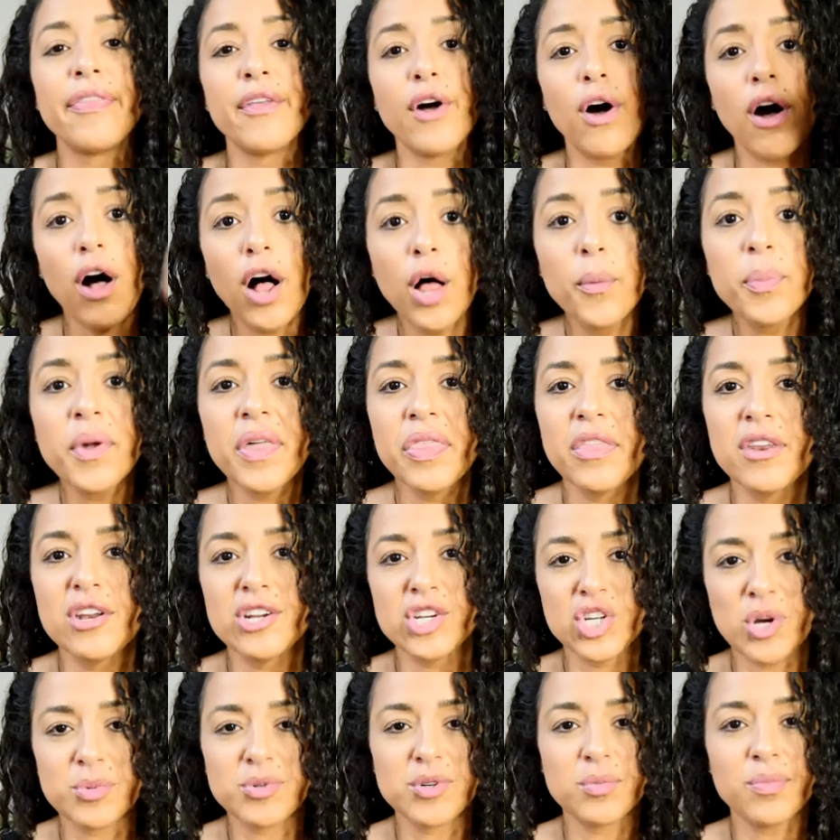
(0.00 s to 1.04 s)
they'll all be in the
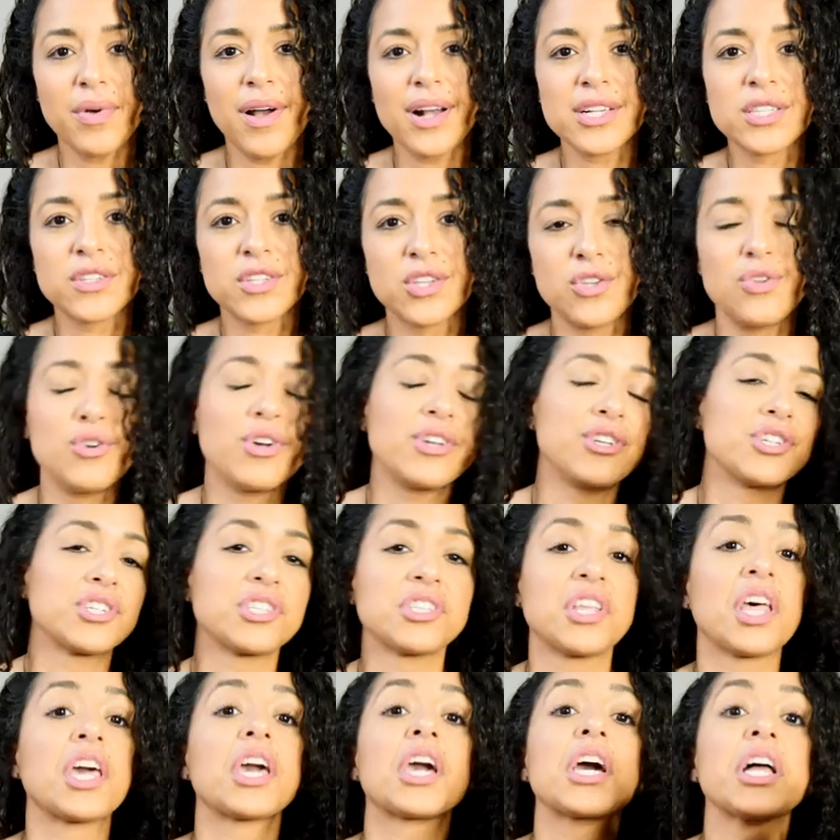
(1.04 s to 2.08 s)
description box, so you can
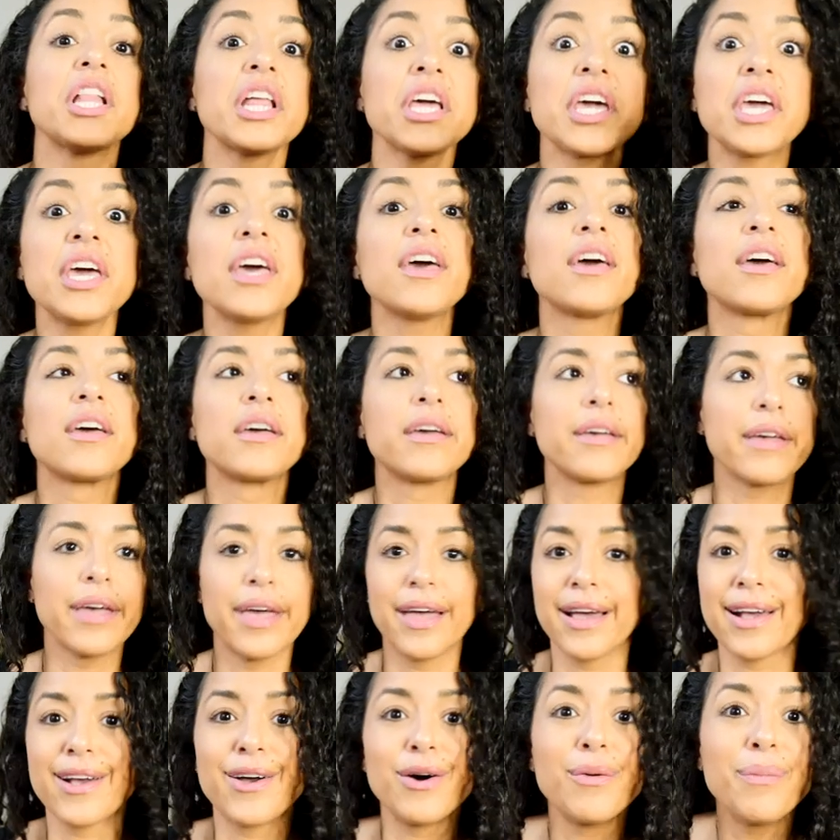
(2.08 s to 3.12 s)
just like click it
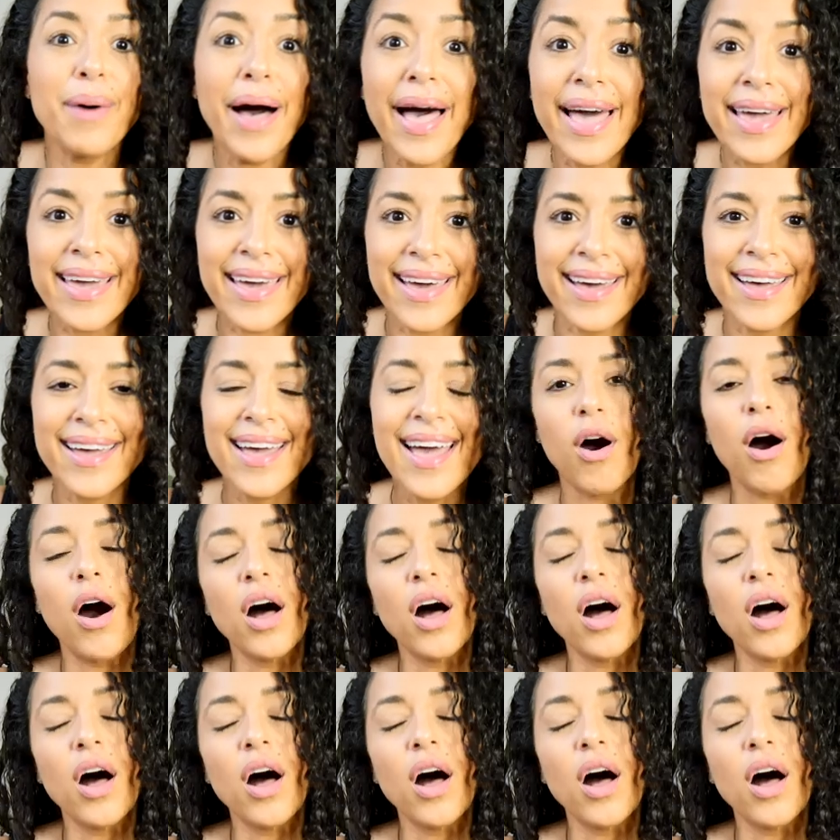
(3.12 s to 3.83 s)
and go buy it.